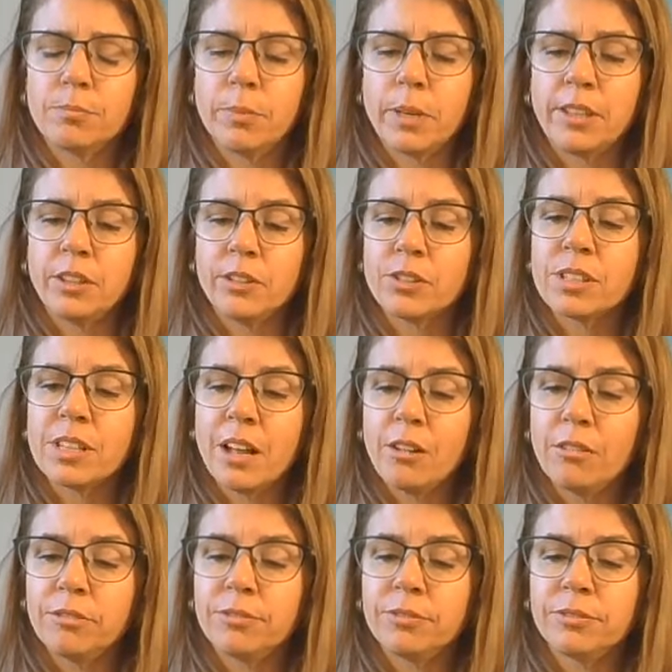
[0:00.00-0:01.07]
by
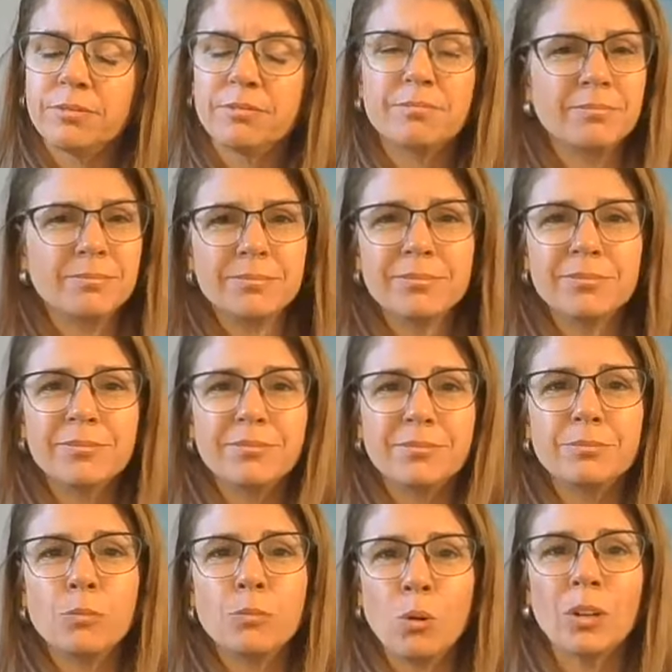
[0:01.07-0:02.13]
yourself,
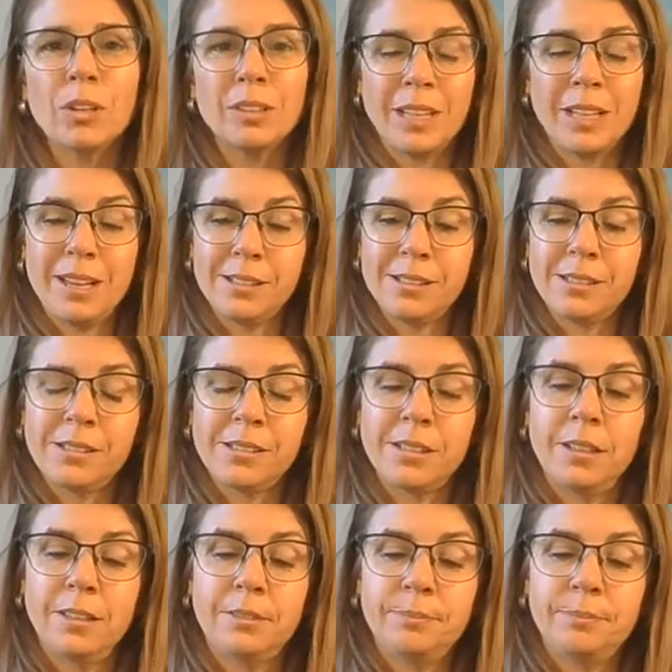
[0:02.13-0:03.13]
more or less.